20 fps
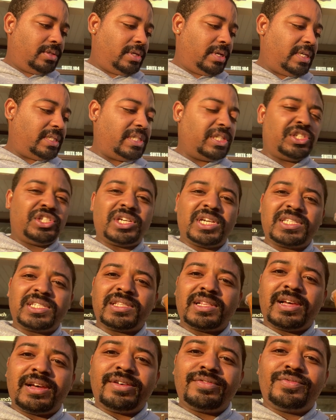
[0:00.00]
Is it Just
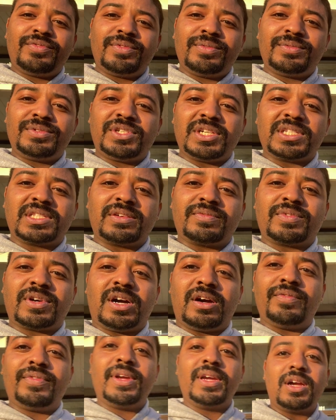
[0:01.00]
Love? Just Love
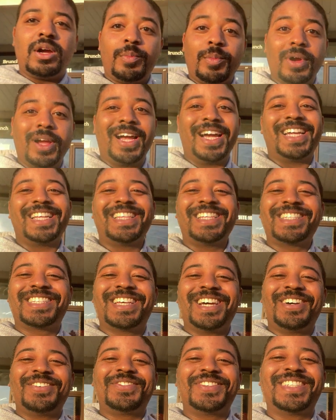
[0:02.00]
Coffee? Oh my God, this
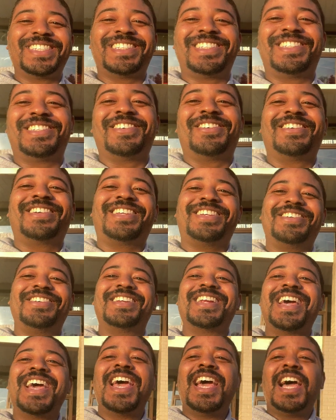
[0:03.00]
cup is so cute.
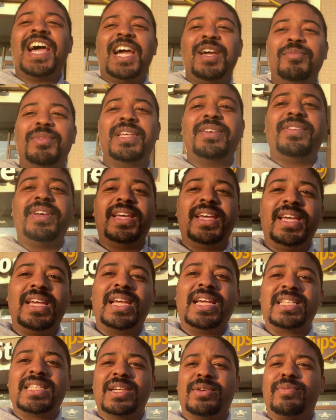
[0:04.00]
I'm leaving.
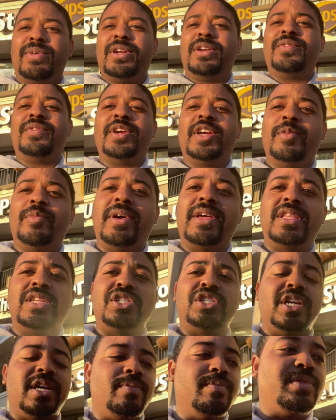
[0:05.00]
It's like right over here by the
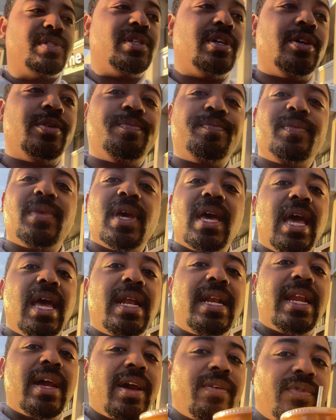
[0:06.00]
gym. So
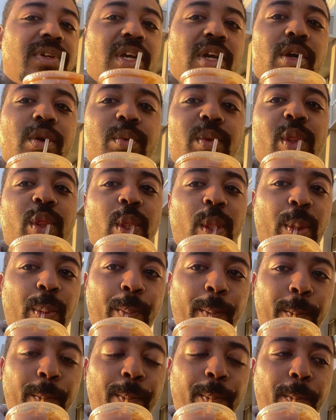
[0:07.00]
now I have to go
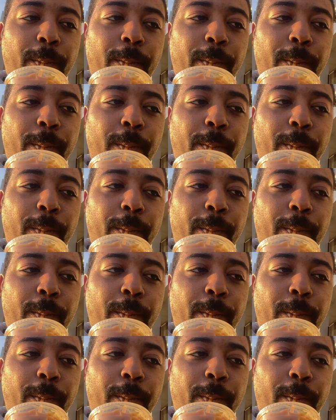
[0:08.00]
home.